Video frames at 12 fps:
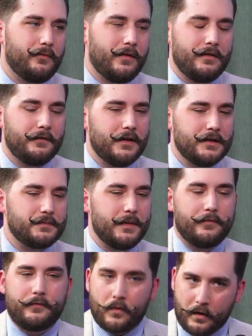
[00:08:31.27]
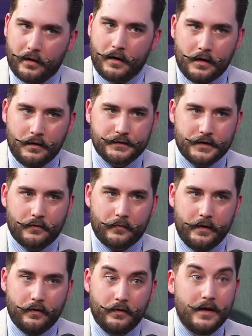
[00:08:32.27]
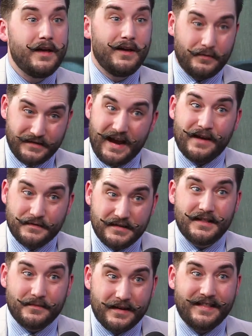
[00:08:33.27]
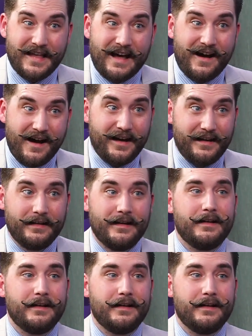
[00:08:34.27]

Well, if you're going to spend $400 on a rental, which I have seen them get that high,